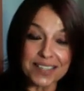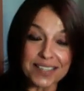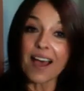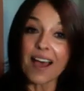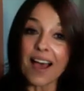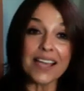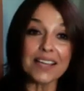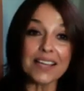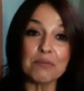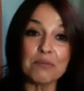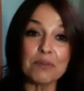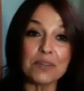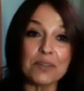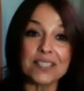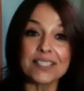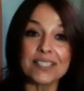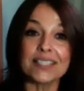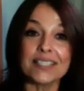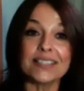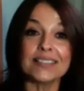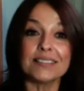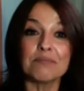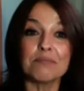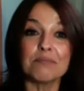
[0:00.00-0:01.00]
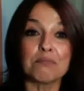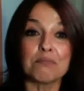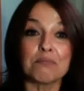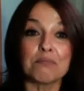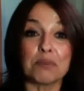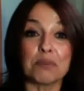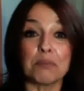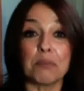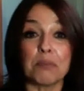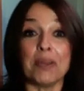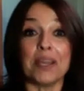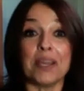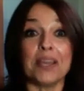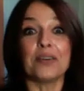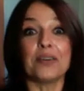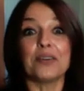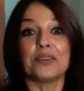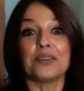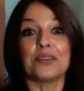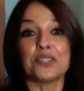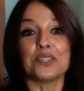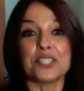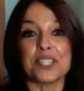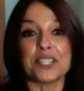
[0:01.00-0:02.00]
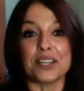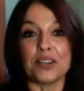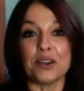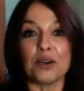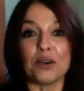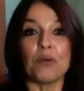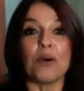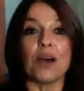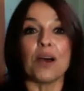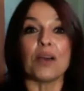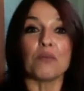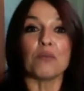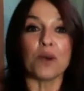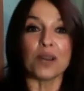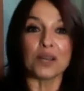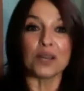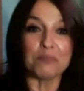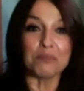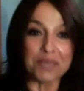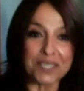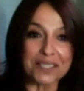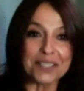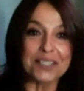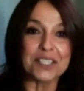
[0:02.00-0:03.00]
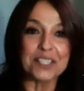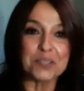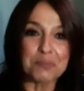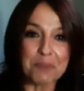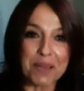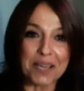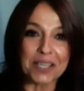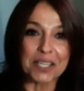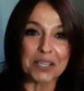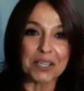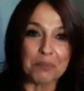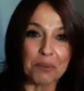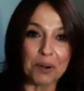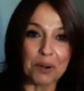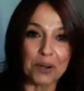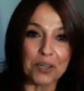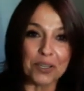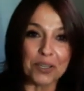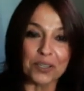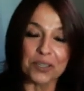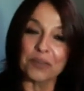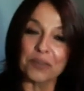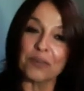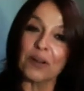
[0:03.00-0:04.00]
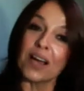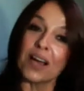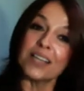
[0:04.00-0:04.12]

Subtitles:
I wasn't prepared or said, oh, I want to be a Hispanic marketer.